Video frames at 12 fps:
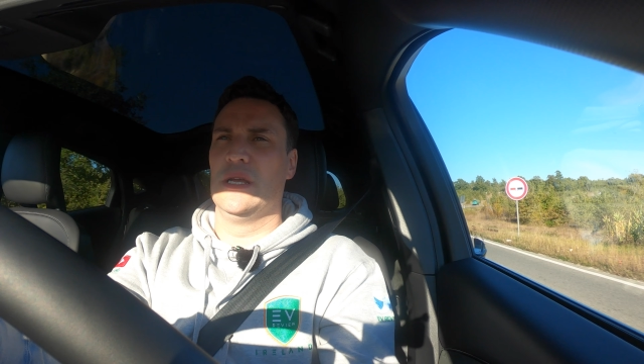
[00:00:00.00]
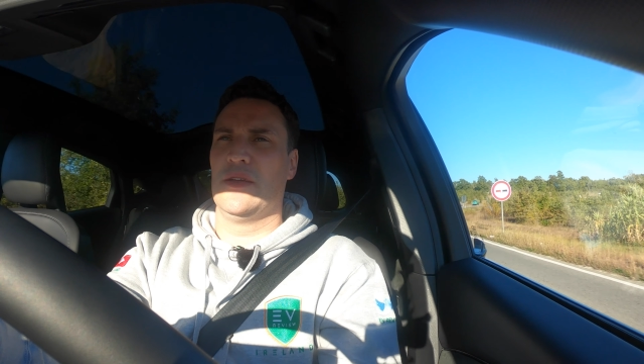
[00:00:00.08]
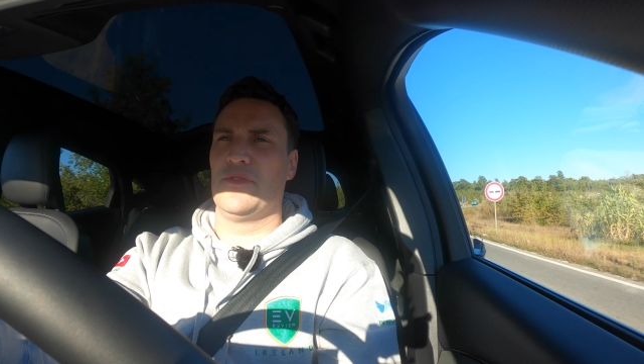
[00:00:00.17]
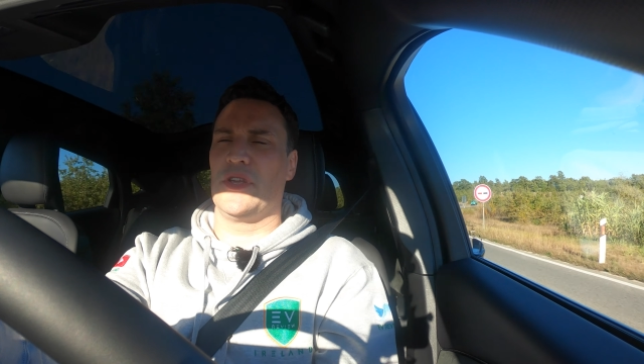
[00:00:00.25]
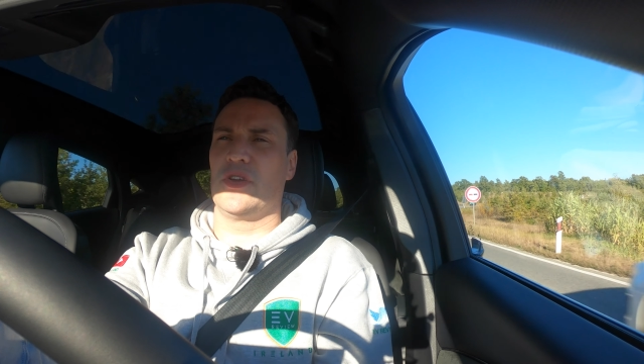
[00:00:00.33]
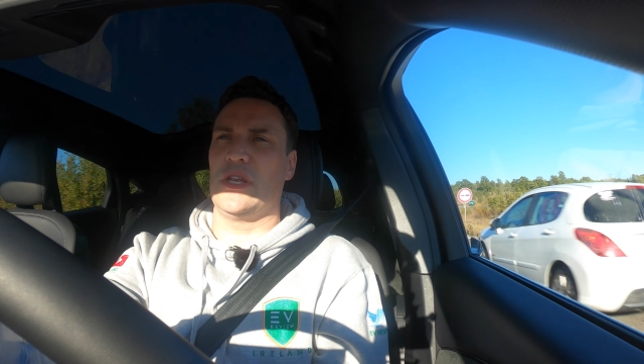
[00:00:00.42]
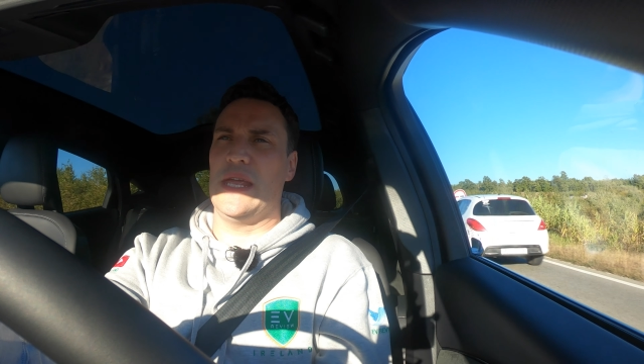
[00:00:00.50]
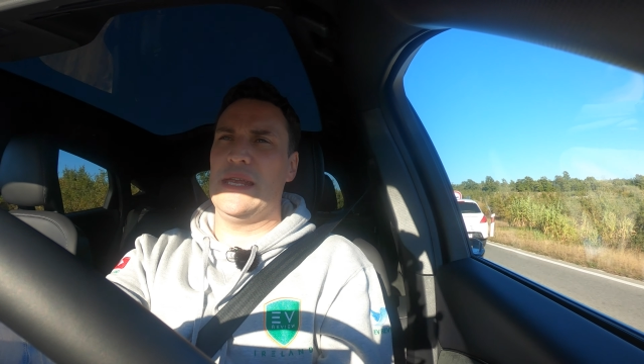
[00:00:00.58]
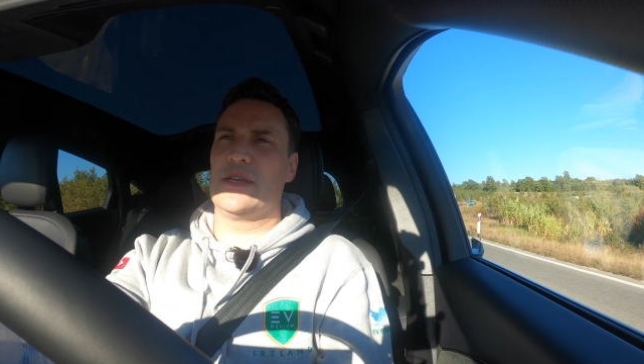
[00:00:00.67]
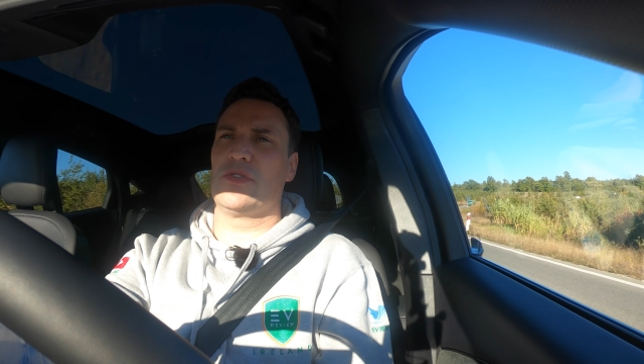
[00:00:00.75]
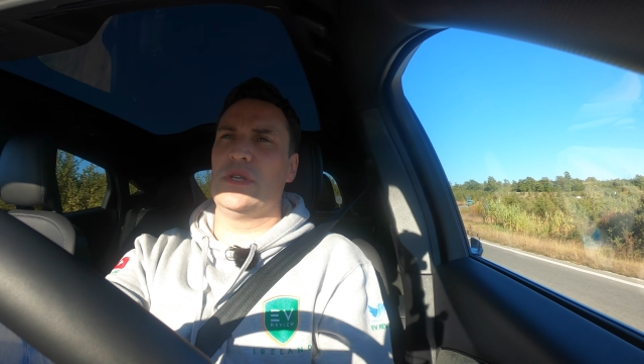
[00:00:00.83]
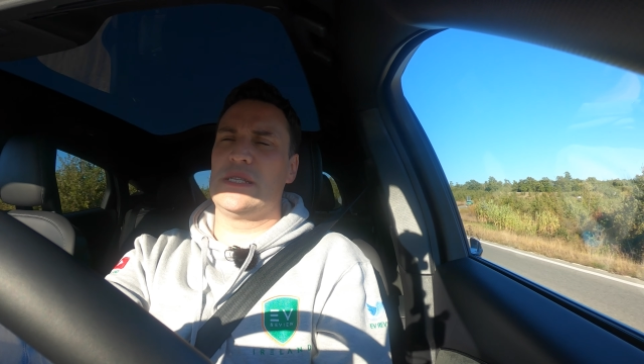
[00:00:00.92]
if they could
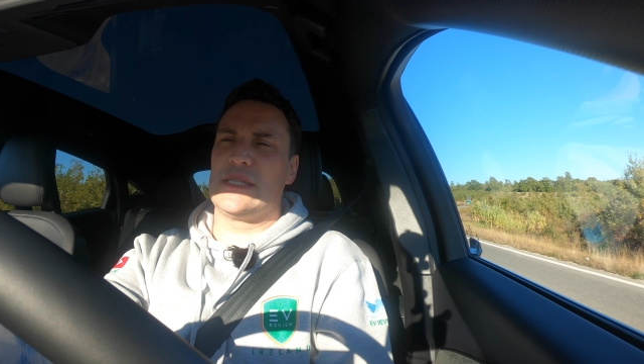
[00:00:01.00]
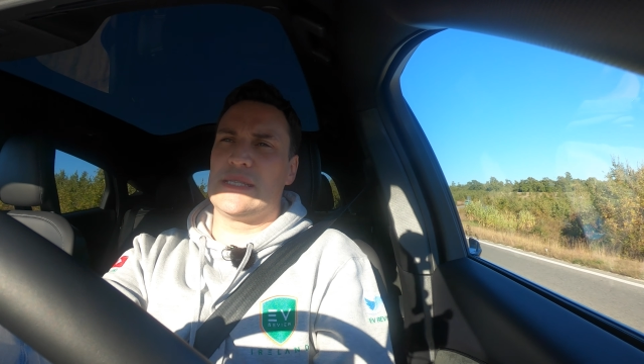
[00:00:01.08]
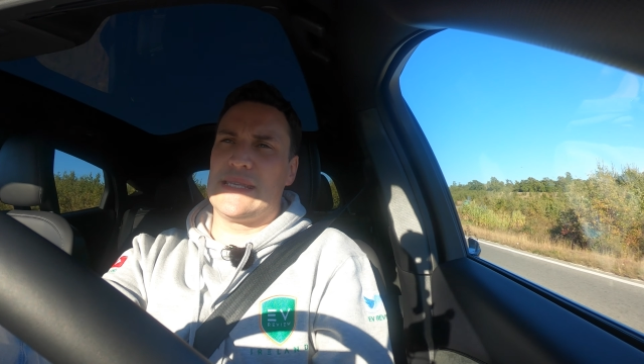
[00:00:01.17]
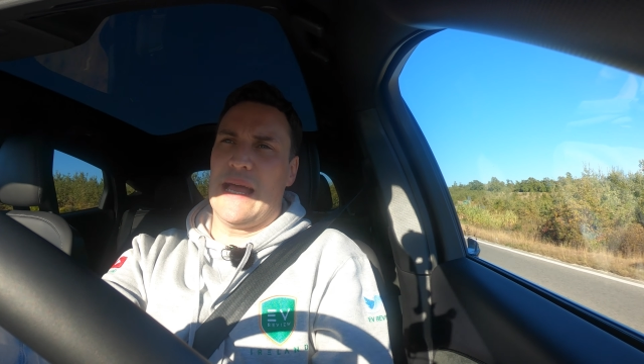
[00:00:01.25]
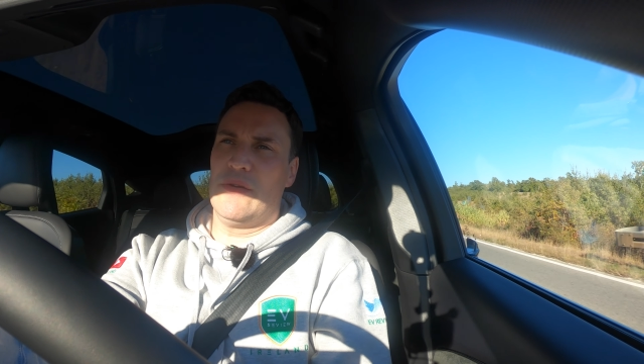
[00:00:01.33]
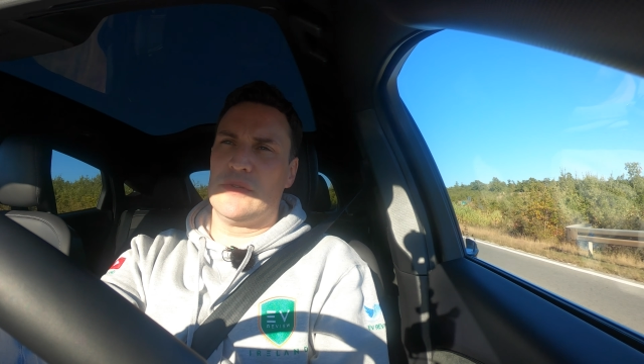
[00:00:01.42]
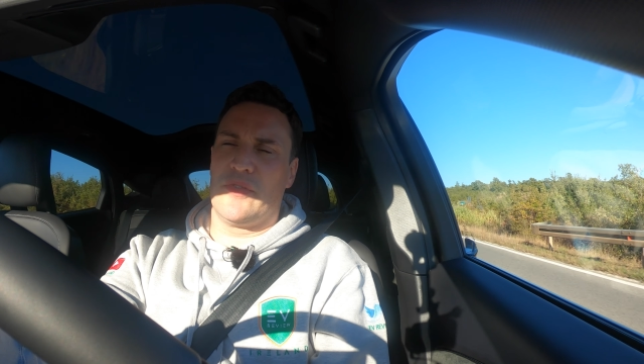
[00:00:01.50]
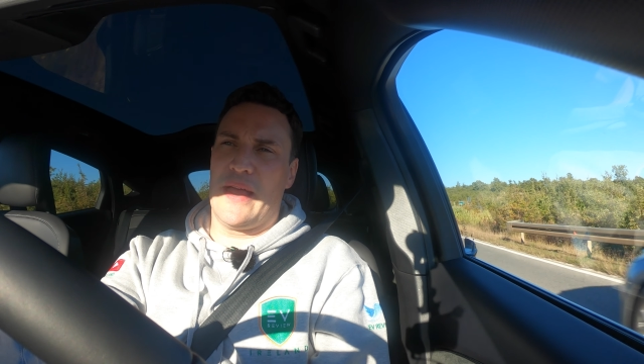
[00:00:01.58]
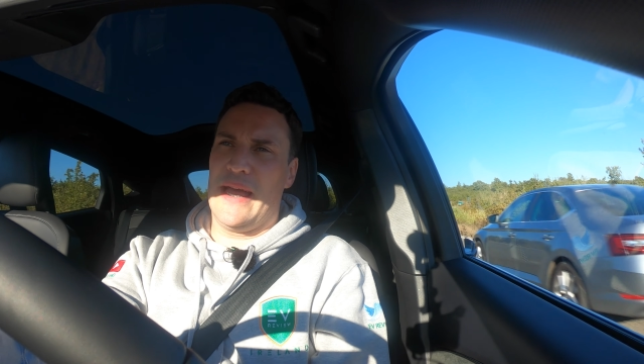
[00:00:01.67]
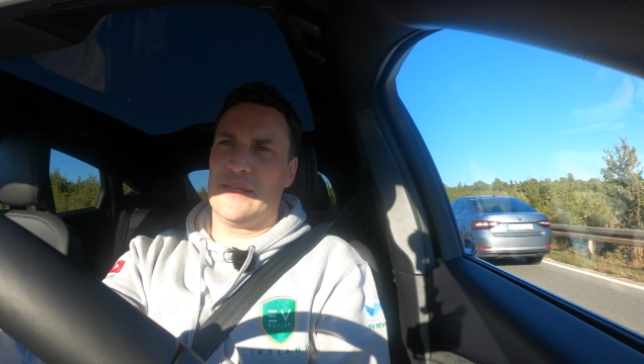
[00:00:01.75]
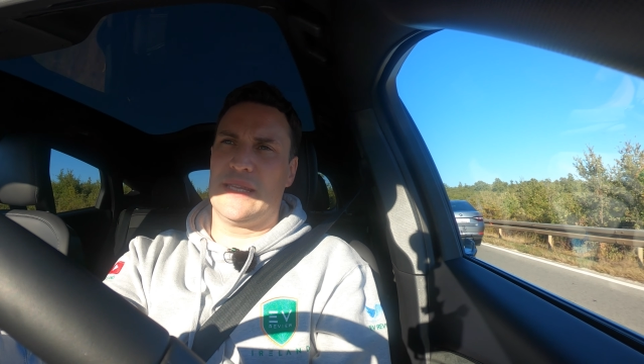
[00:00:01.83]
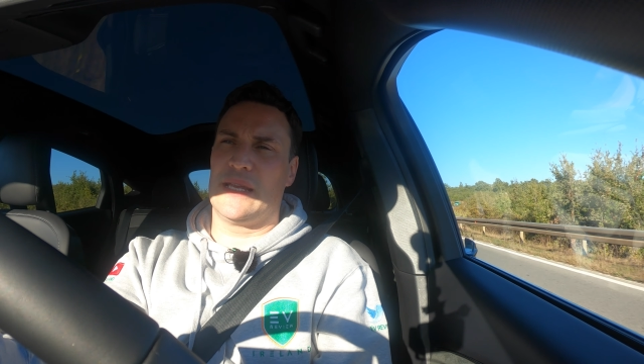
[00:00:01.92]
increase the sound of
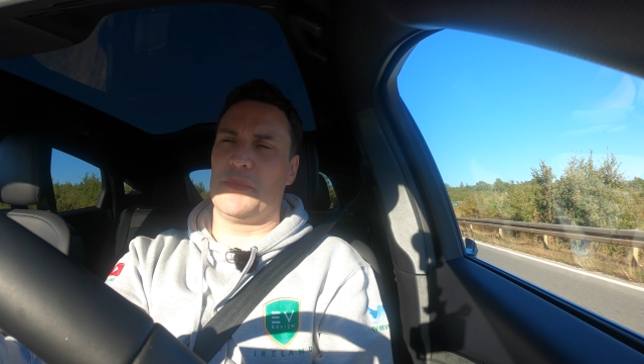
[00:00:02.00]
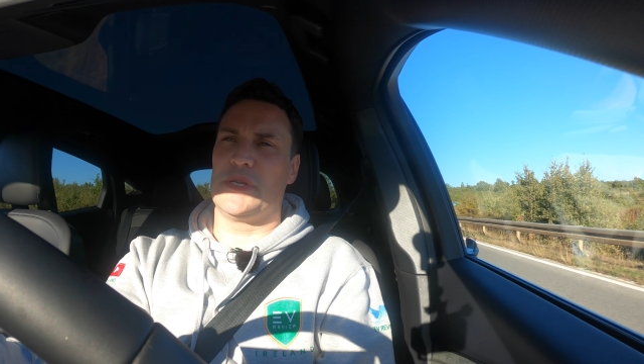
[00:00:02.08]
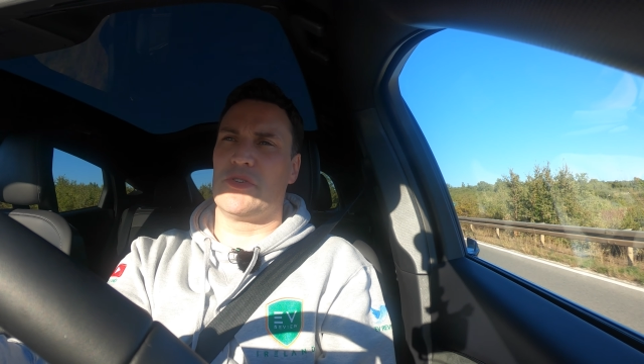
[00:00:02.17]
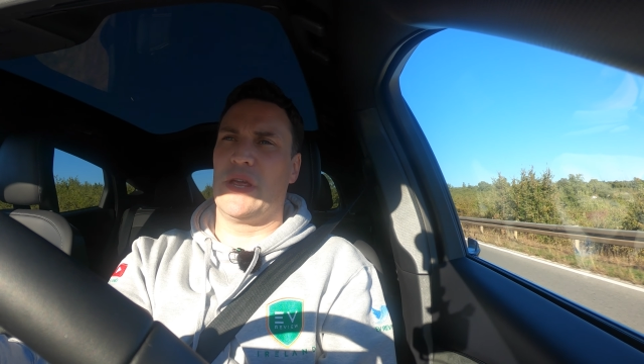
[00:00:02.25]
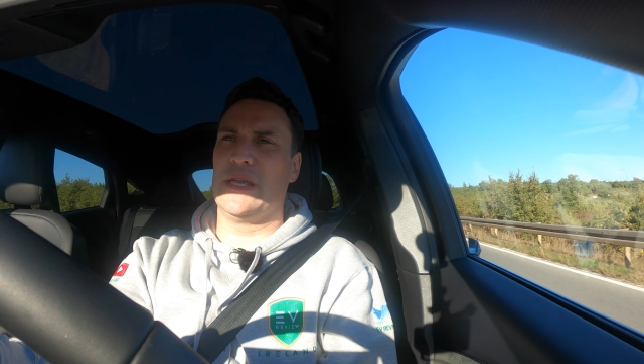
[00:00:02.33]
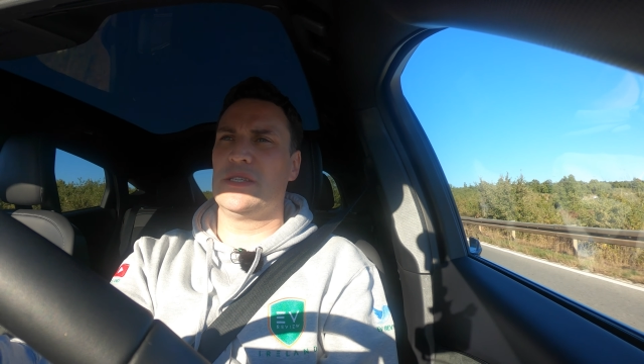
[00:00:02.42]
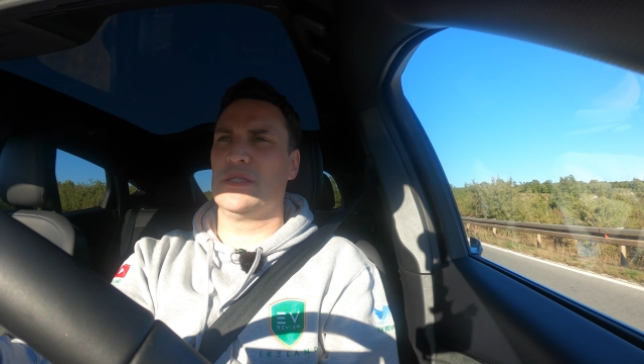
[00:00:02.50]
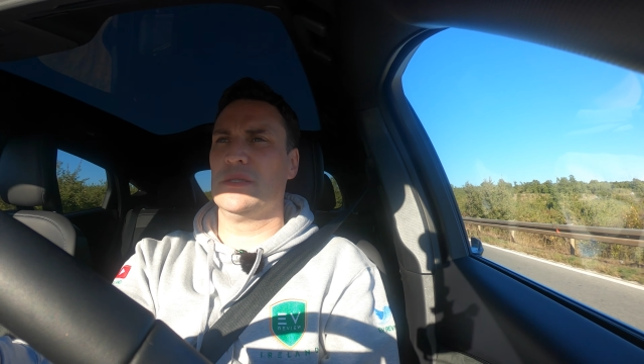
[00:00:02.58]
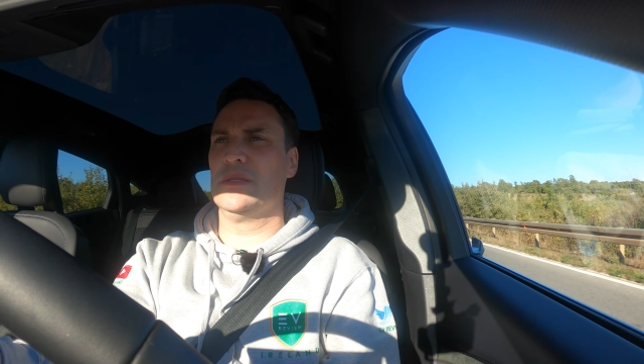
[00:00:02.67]
that, that'd be great.